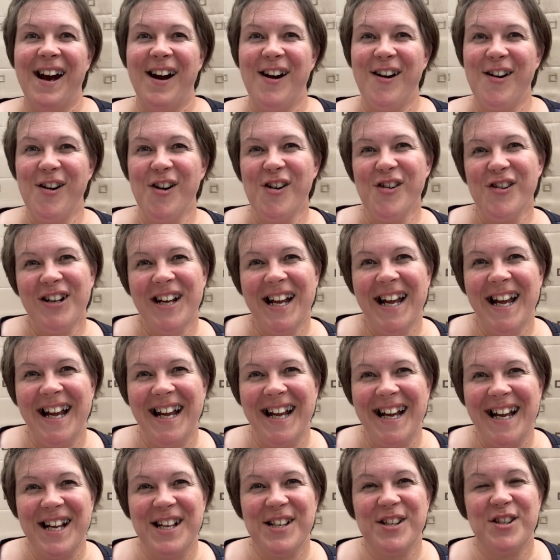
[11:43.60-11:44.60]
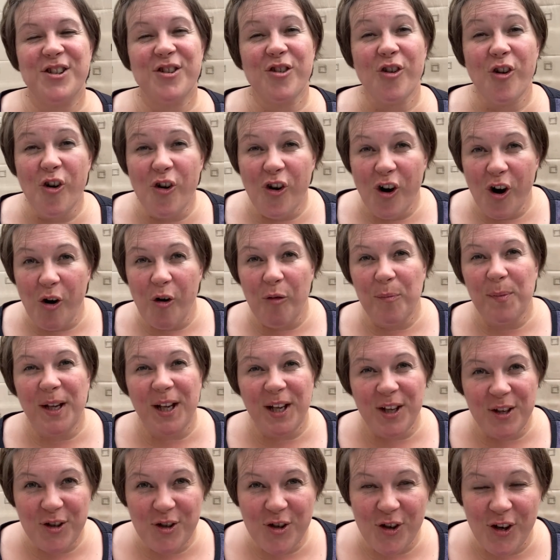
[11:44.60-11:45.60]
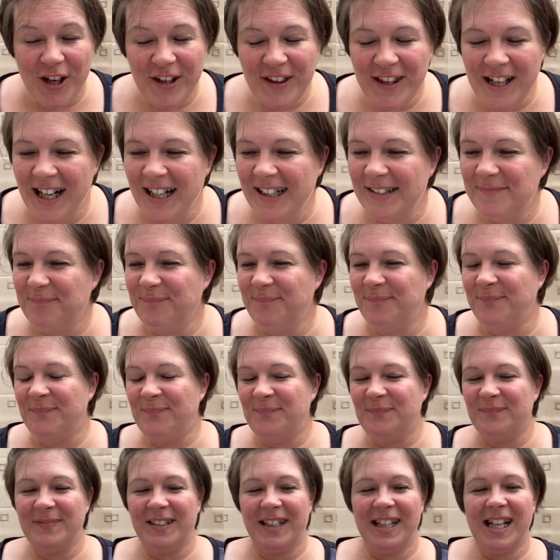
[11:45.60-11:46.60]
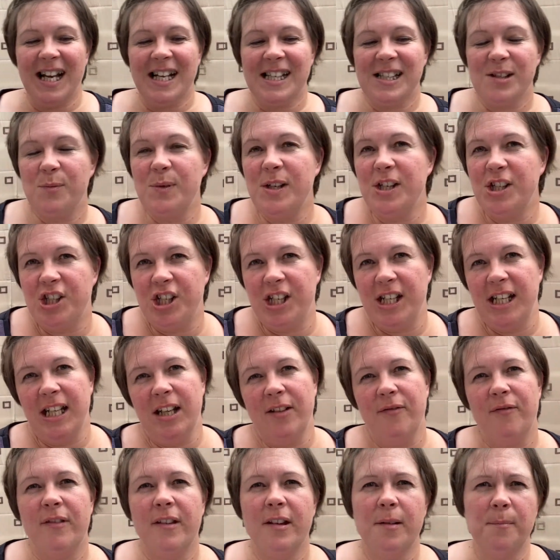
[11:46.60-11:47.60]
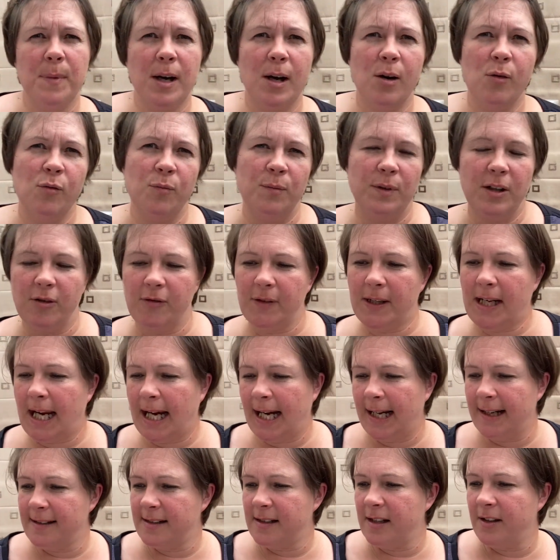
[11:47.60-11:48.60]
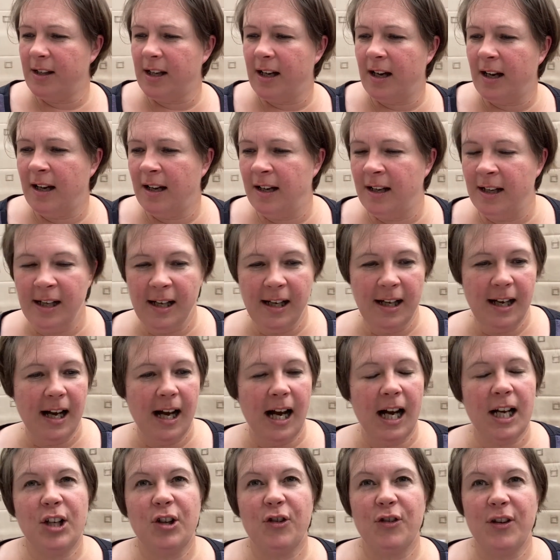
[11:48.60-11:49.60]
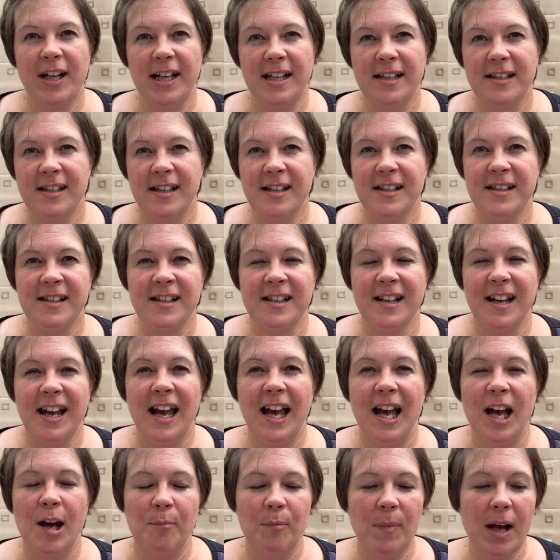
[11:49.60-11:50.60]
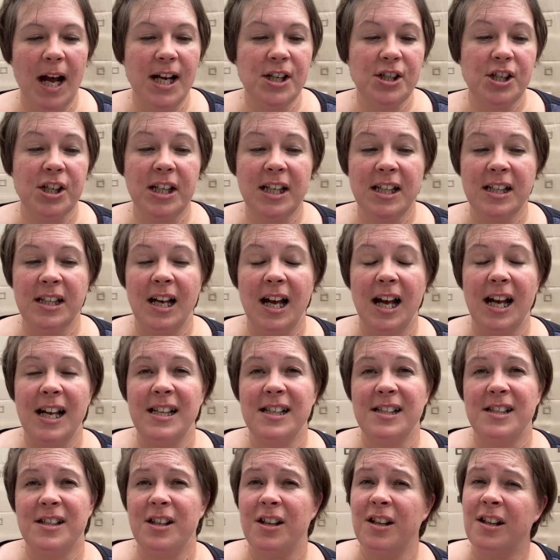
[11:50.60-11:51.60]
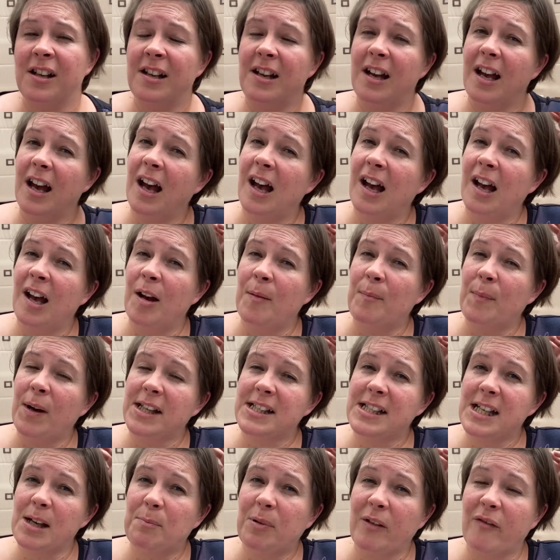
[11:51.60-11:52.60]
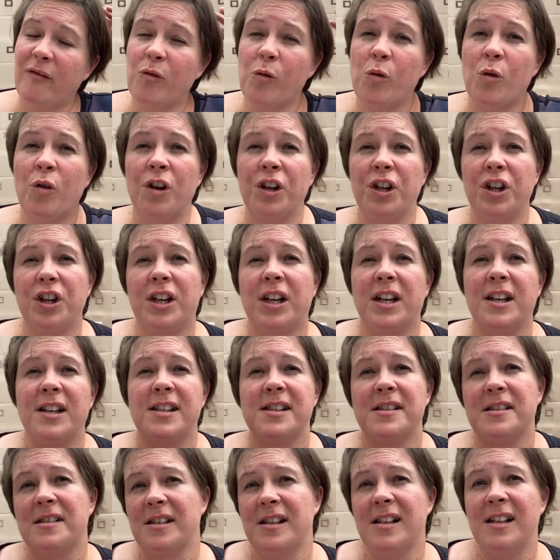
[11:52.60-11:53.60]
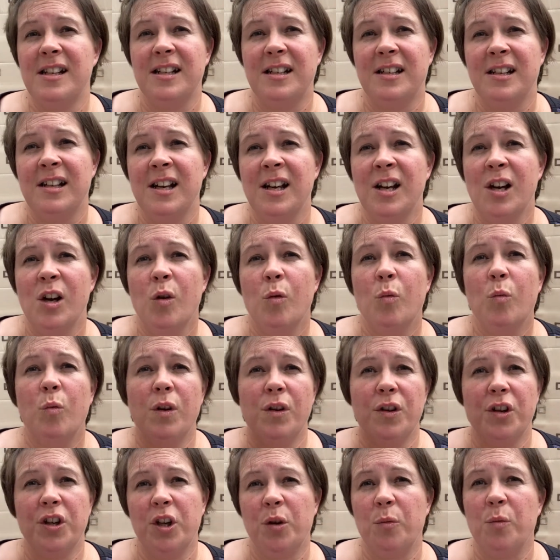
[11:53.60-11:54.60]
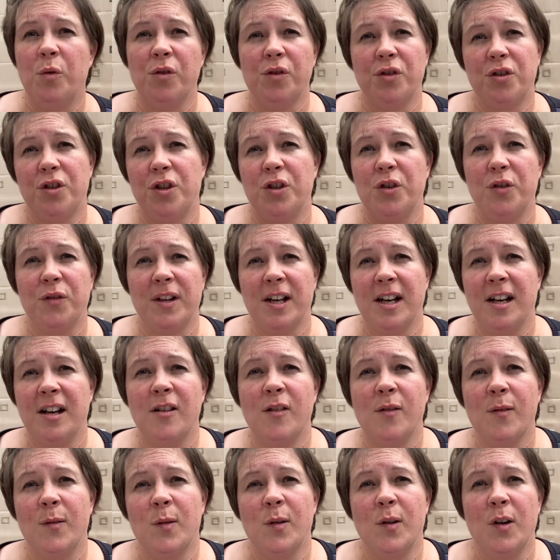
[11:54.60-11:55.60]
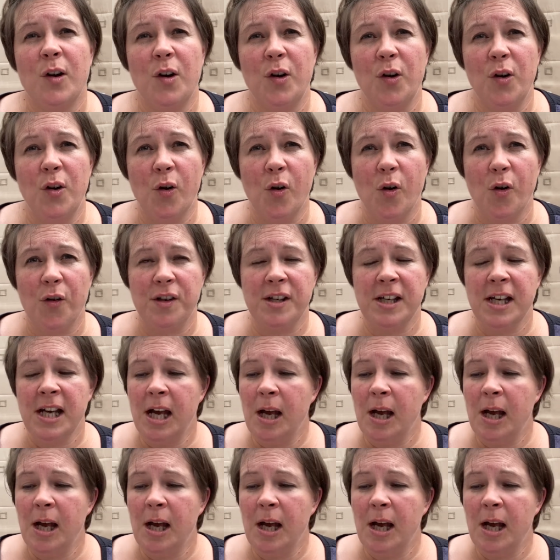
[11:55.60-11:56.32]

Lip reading: Okay, so I hope you enjoyed that. That's wee Jeannie, my own little character that I created. As I said before, you can decide whether you want to do that or not.